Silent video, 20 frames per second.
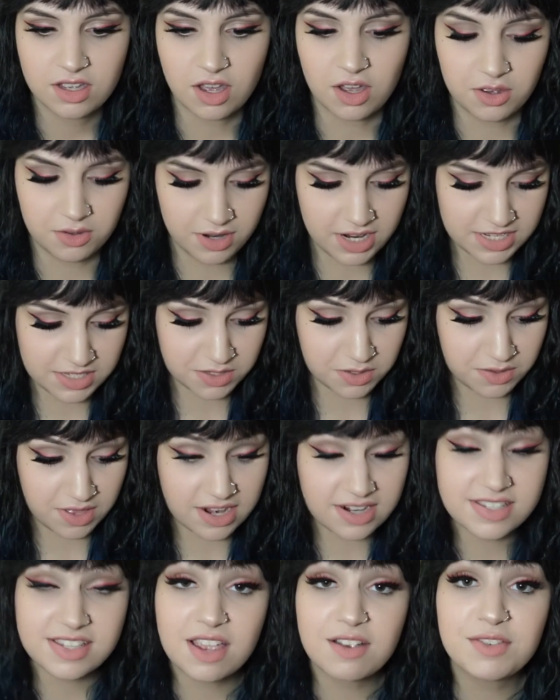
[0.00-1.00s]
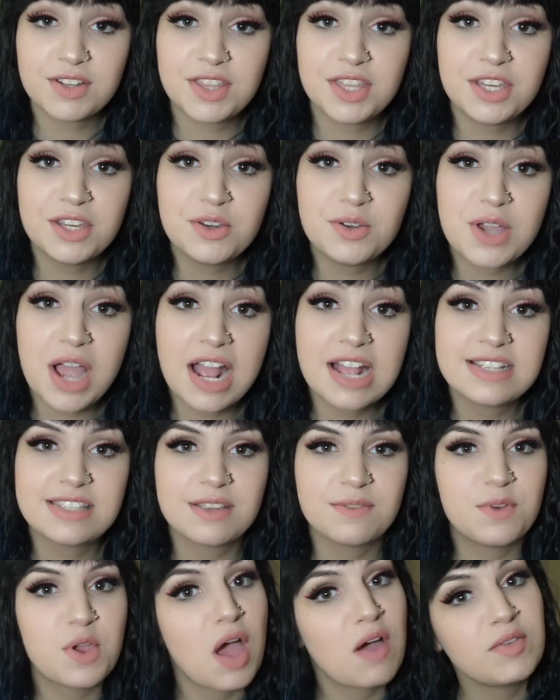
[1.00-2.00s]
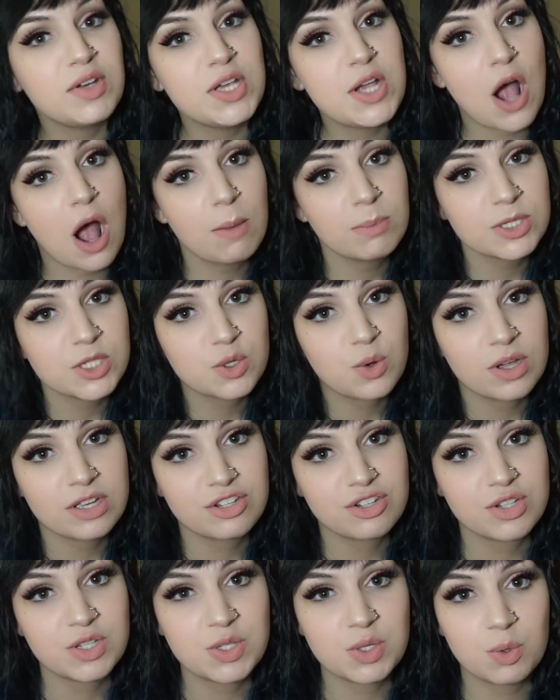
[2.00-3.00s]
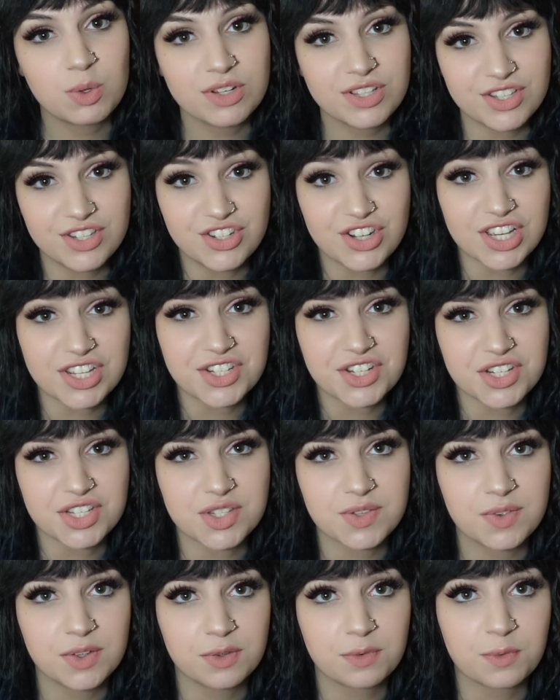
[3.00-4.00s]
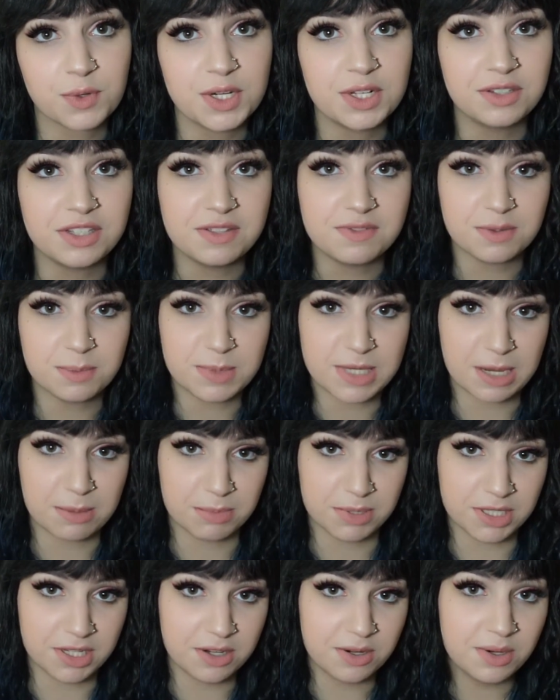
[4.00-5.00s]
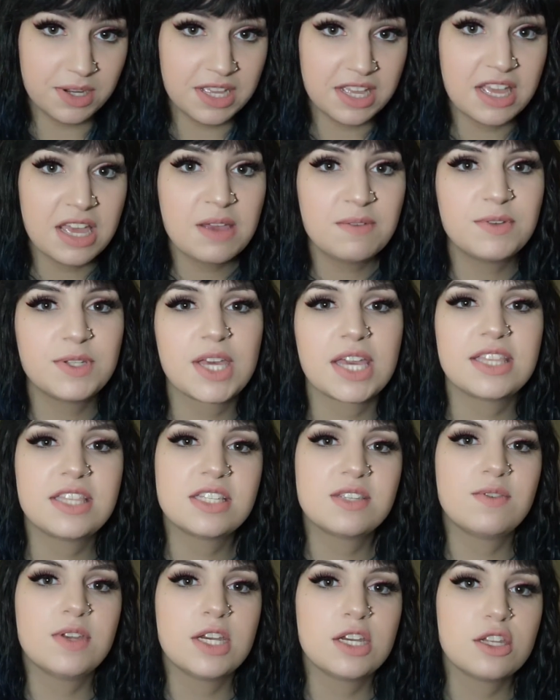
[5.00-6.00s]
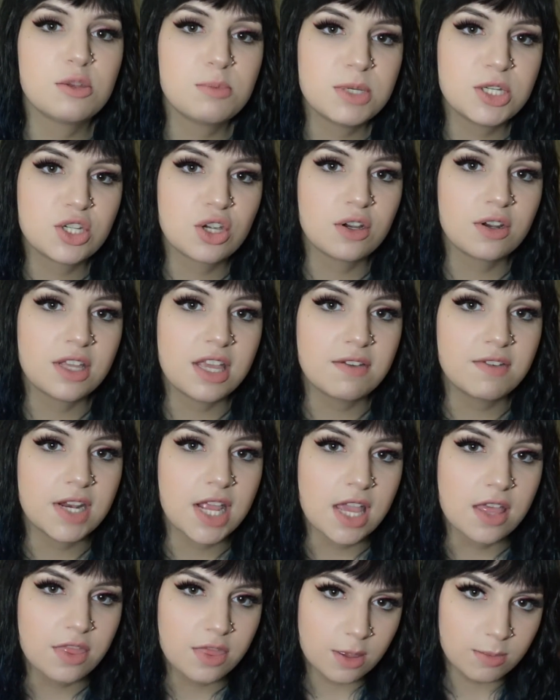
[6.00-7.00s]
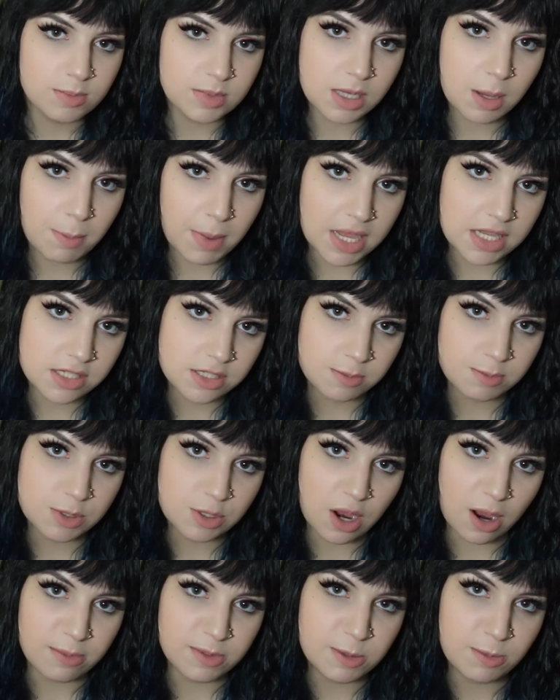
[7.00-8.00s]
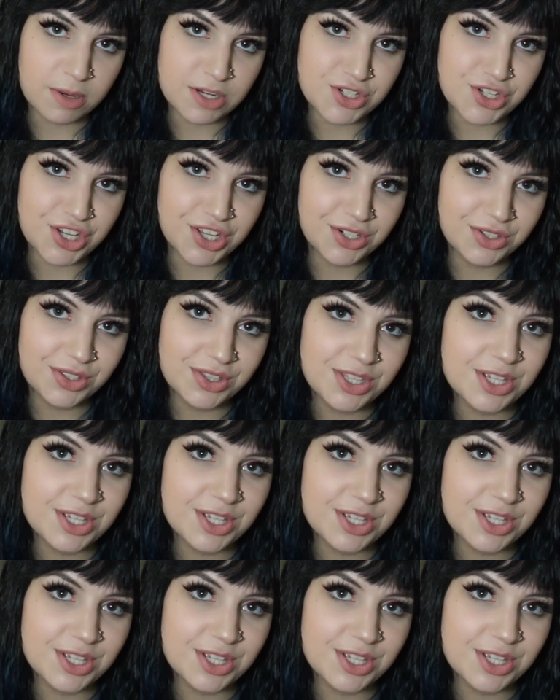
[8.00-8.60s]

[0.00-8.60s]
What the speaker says: Alright, so that is everything, you guys. If you have any comments, questions, or suggestions, feel free to leave them down below. If you like this video, then be sure to give it a thumbs up and subscribe to my channel.